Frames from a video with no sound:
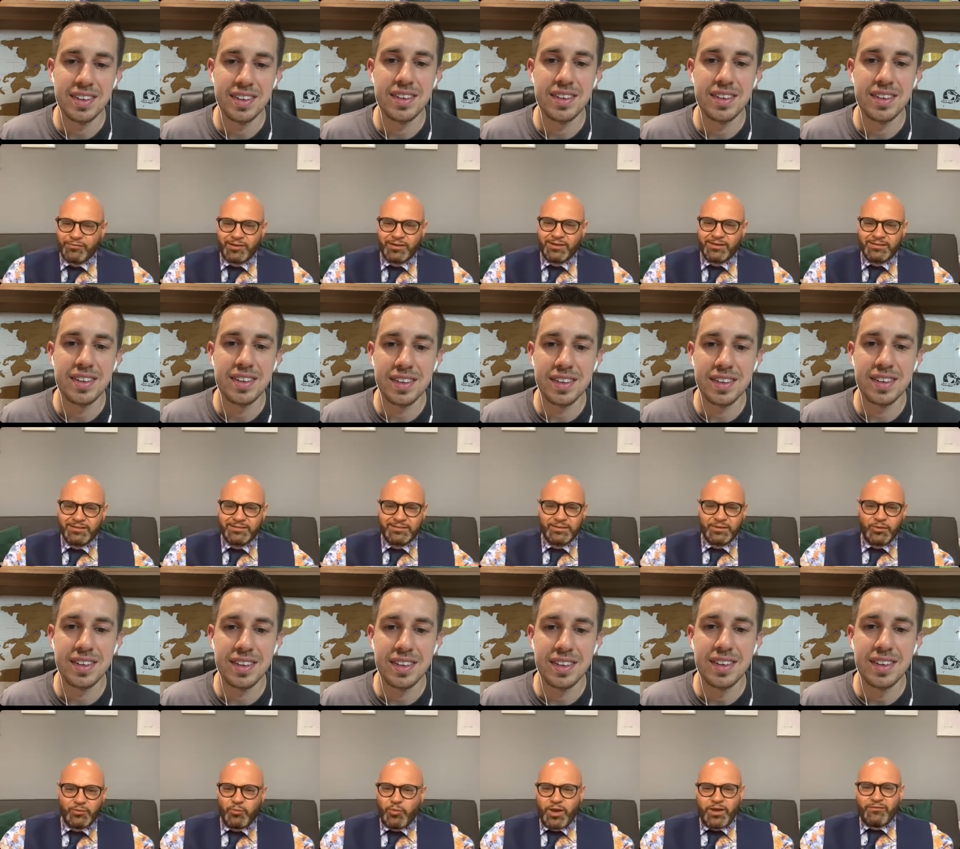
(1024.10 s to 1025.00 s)
Speaker 1: right? You know,
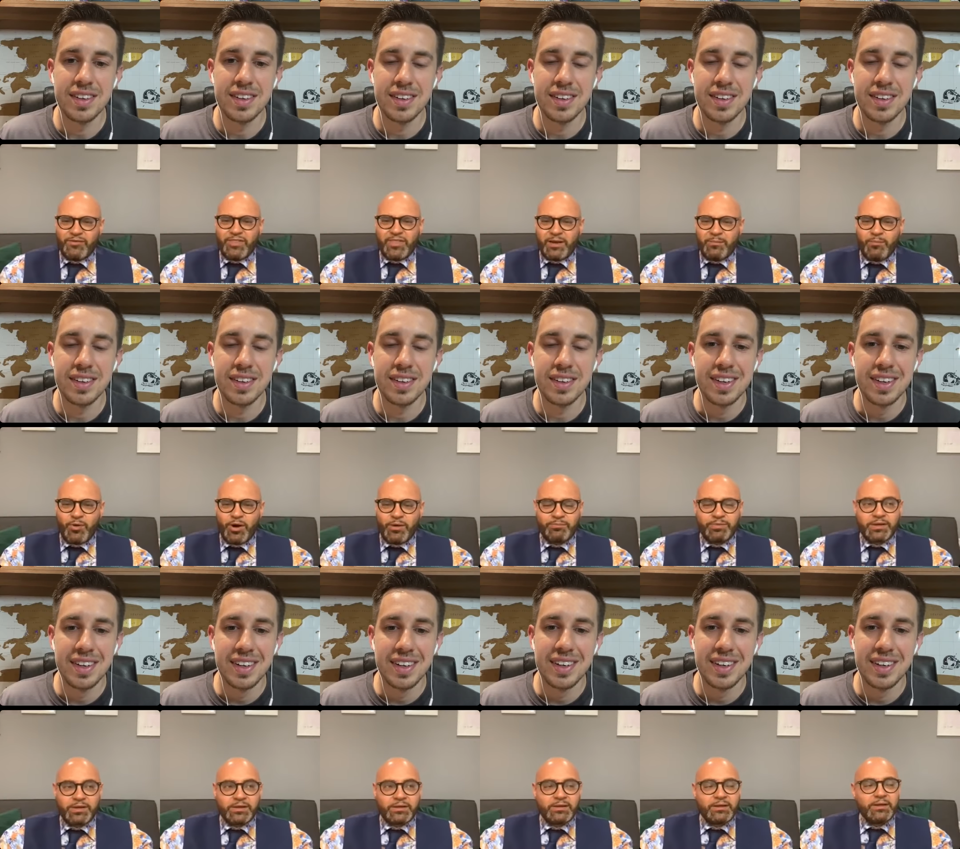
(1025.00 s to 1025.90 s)
whatever that might
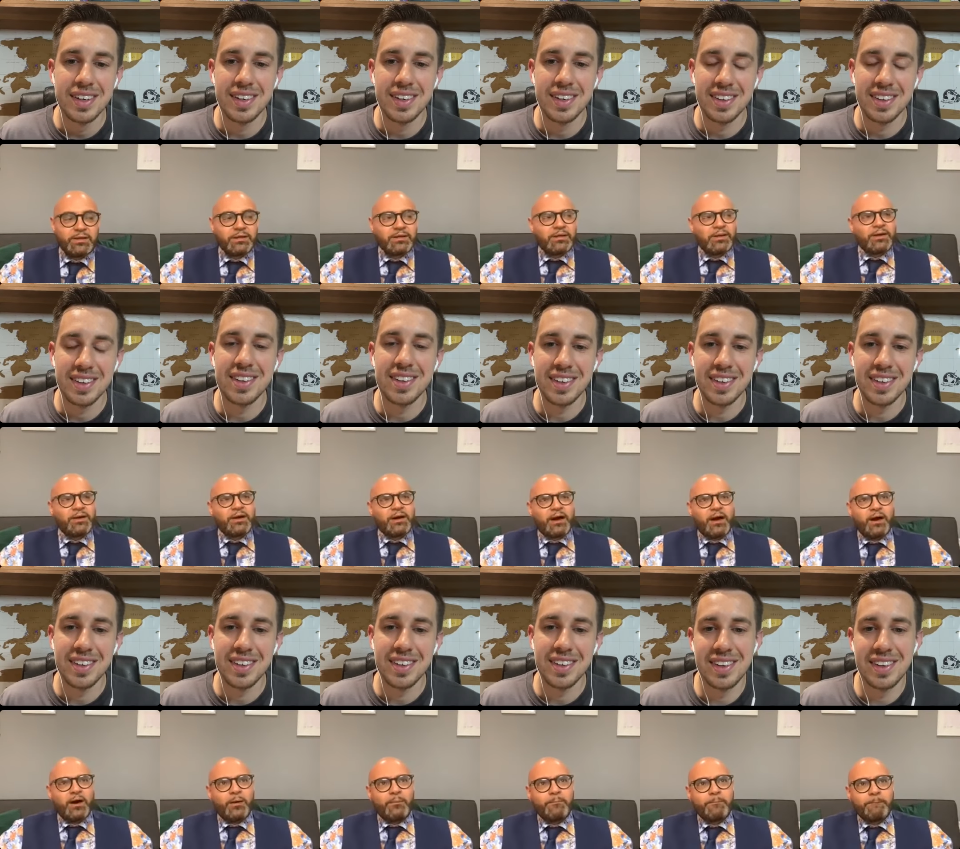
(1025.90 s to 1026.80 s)
be.
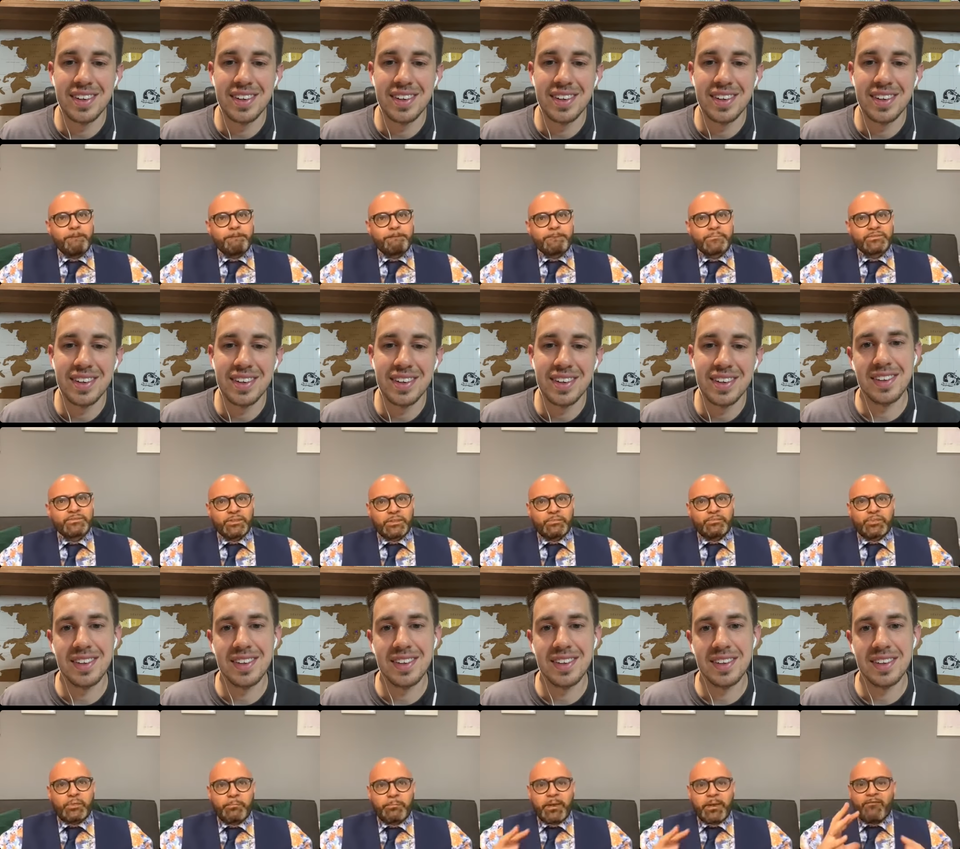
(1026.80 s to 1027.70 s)
So there was
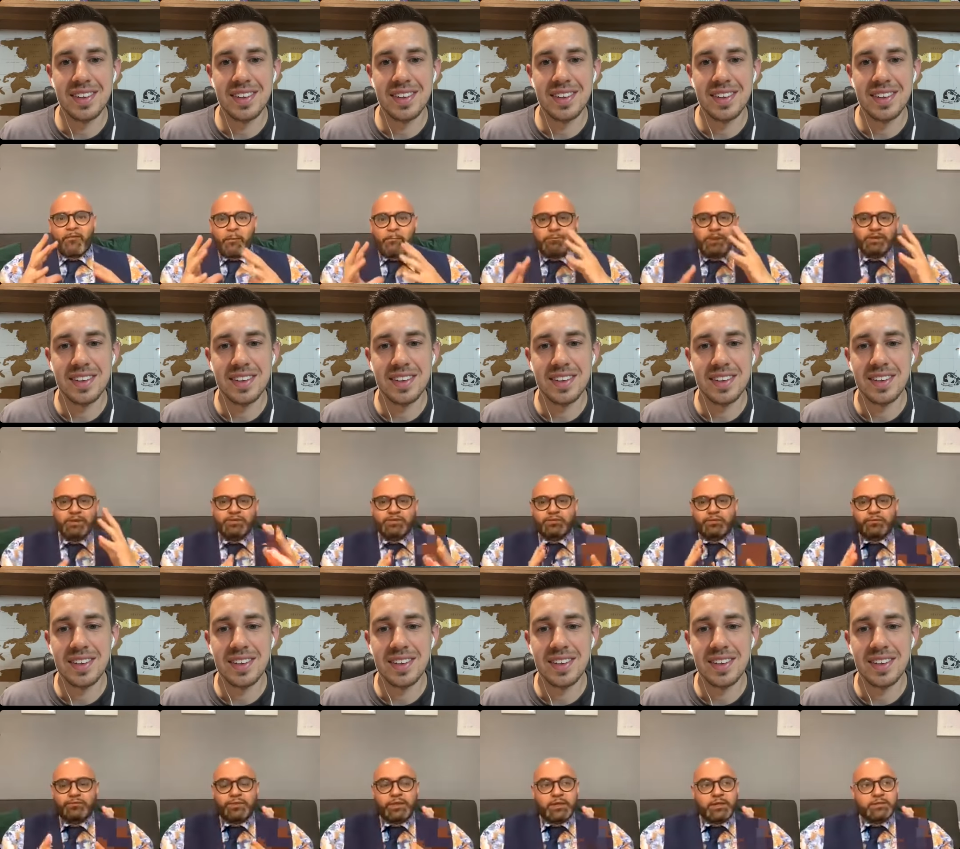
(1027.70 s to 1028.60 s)
a bit of a mixture of
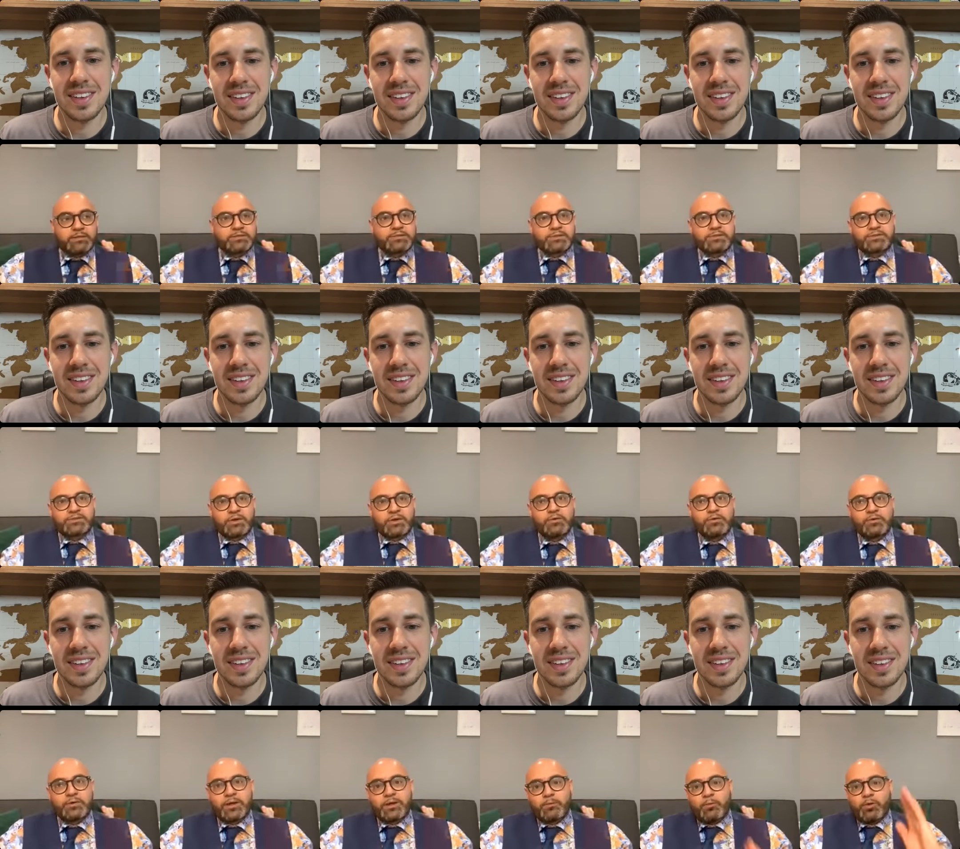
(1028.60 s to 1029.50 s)
things. So
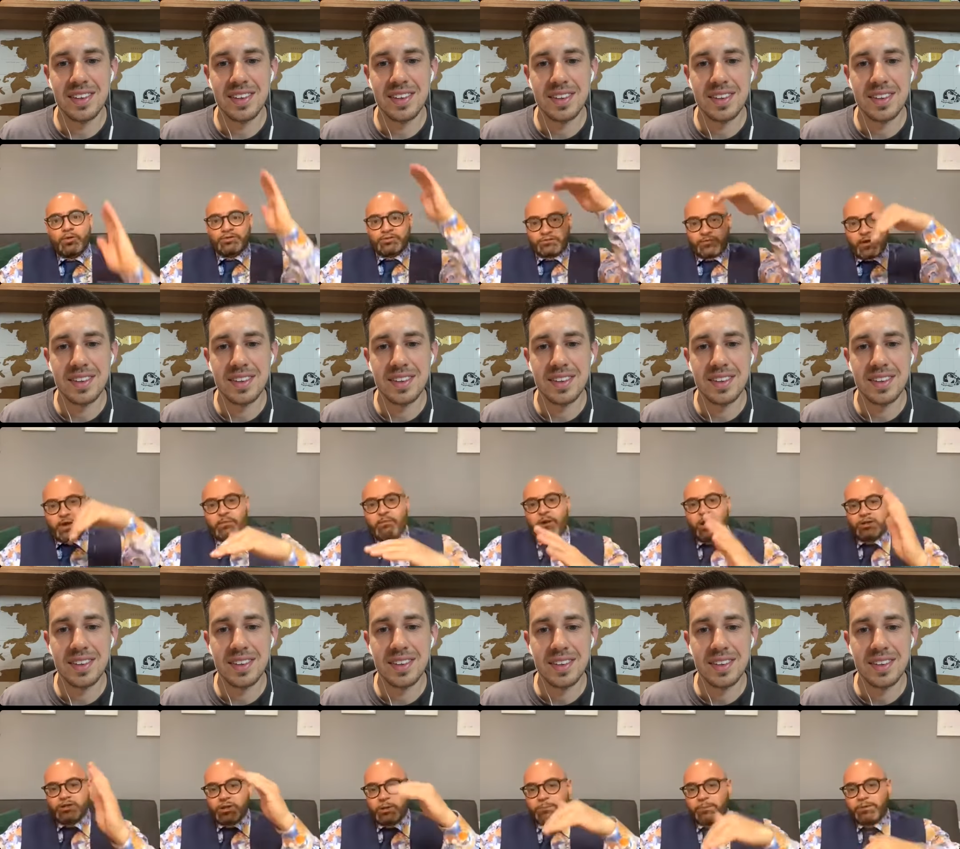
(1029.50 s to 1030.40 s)
it was very
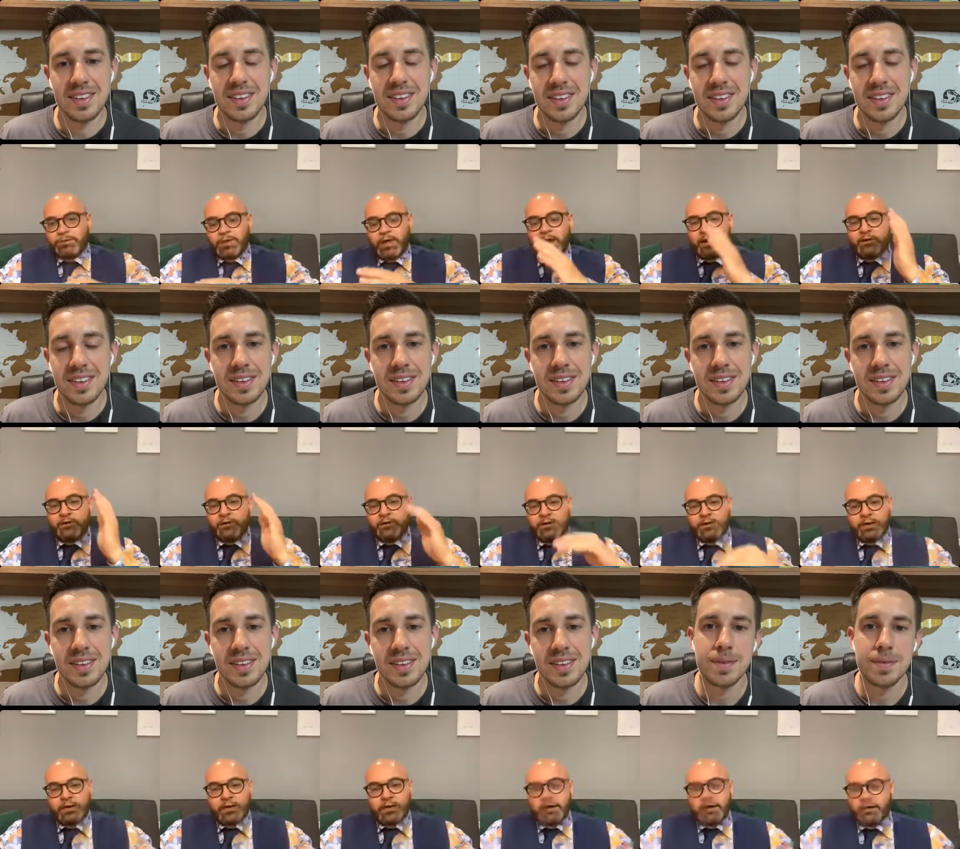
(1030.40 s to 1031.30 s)
much up and down.
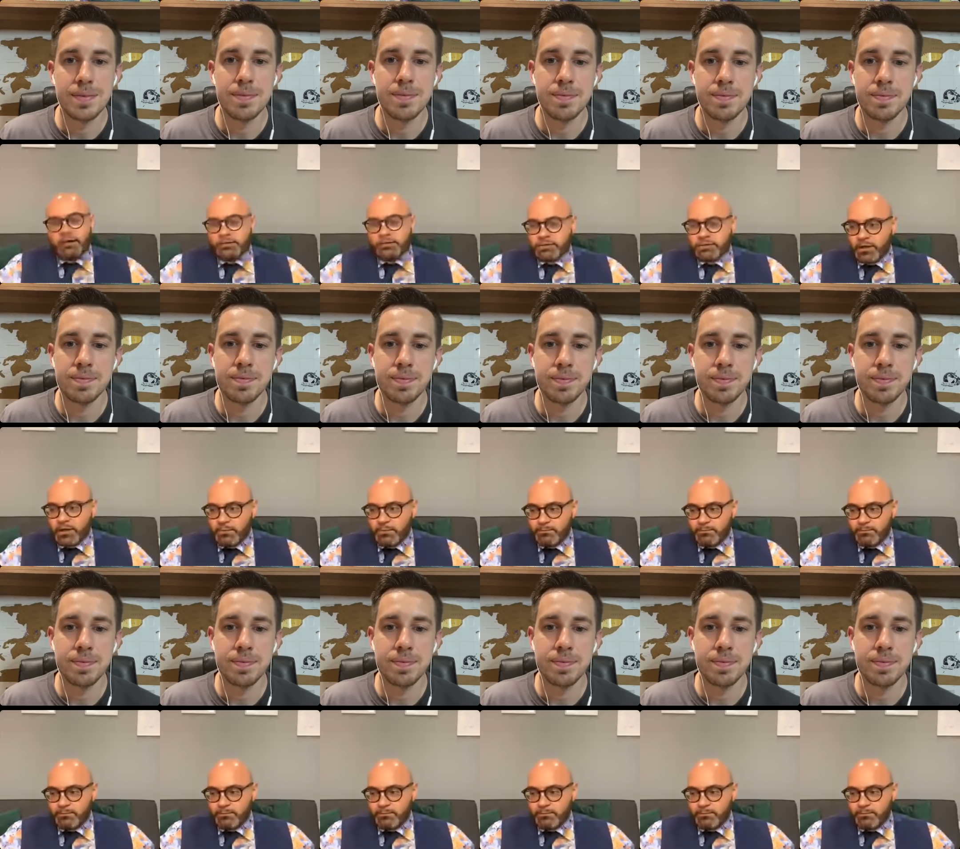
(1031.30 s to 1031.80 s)
And